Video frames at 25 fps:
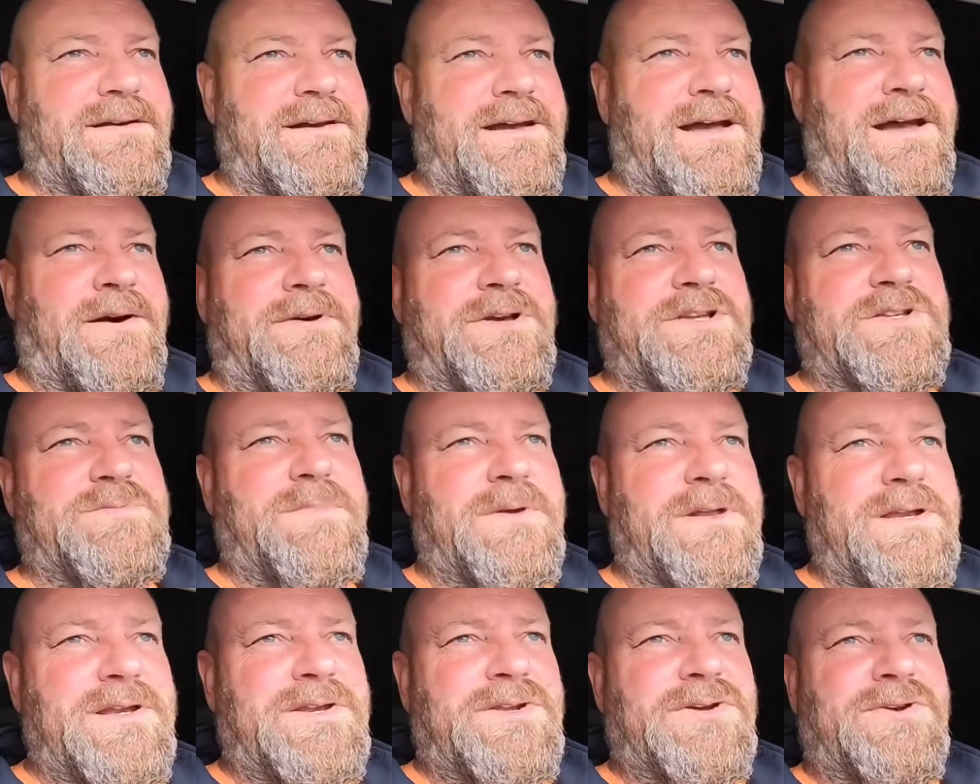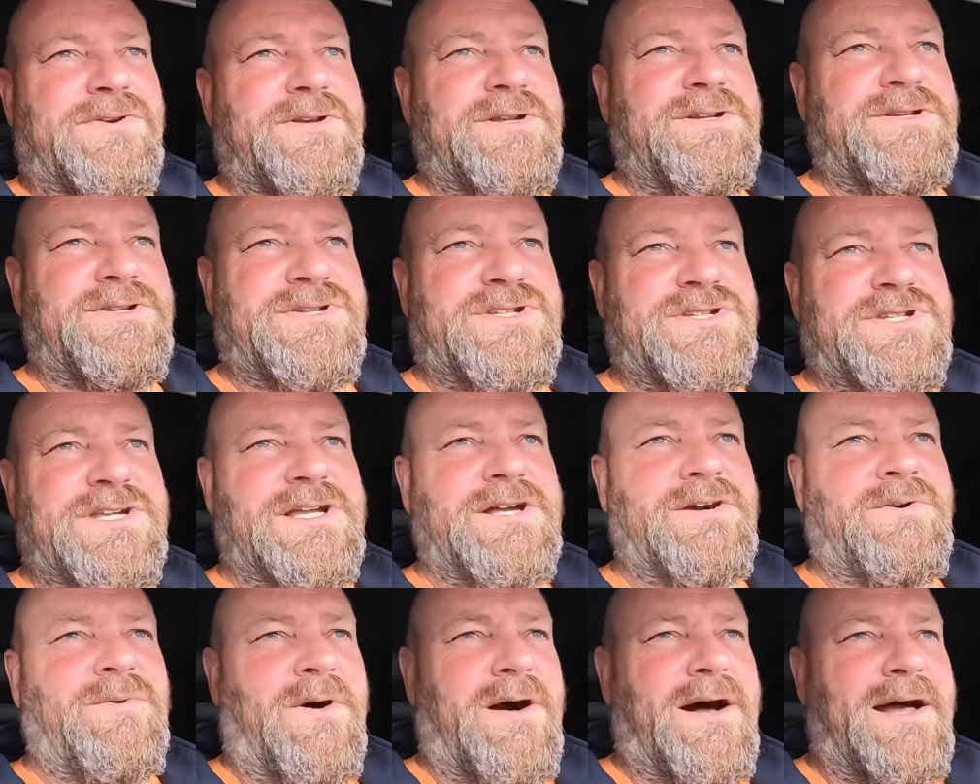how it's been done. It does
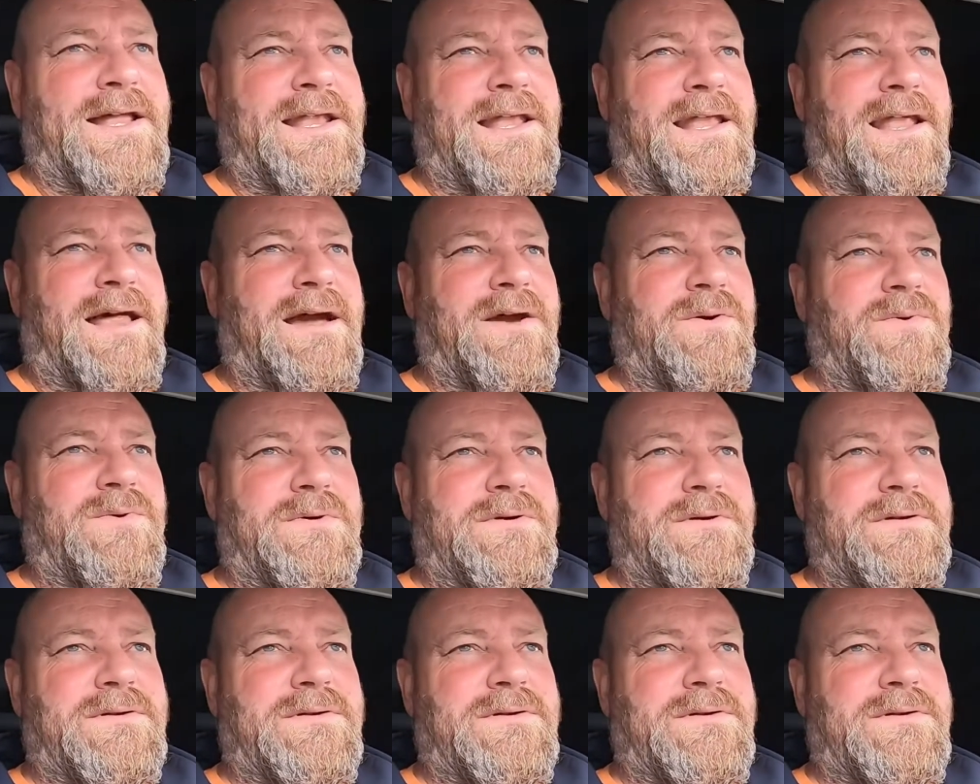sit quite low.